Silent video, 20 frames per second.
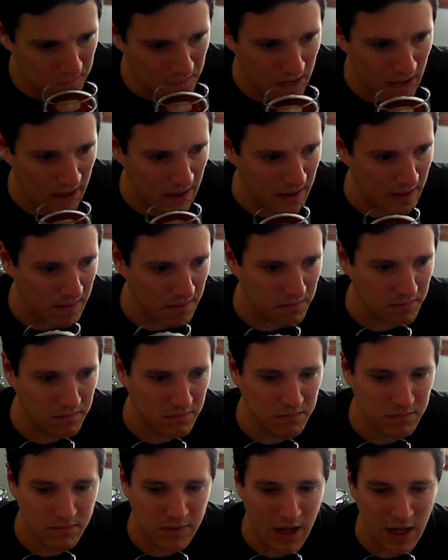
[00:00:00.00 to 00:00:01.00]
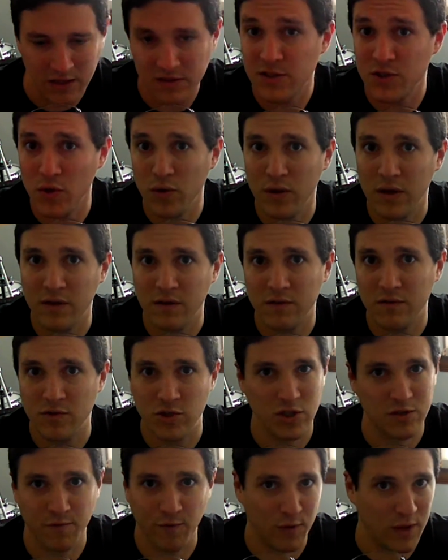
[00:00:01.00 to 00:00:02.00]
I'll do this
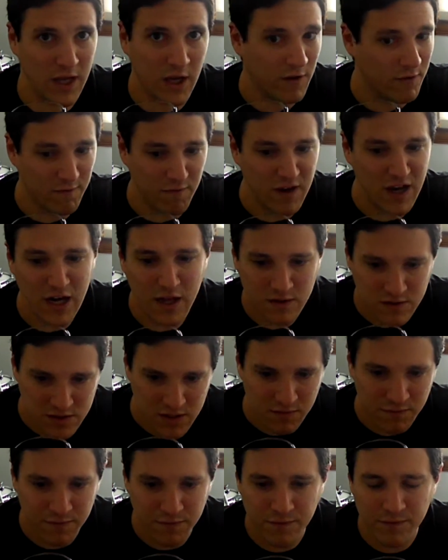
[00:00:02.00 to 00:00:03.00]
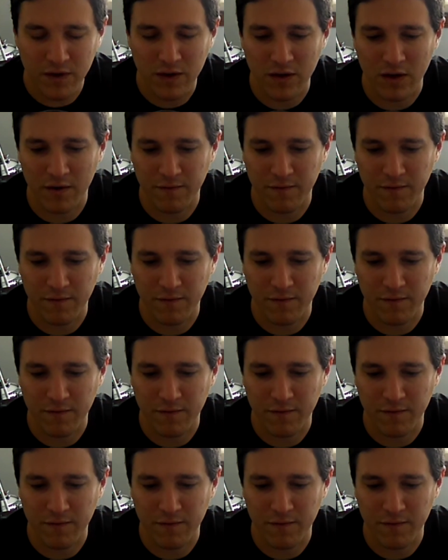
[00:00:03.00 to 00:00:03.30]
just for the convenience of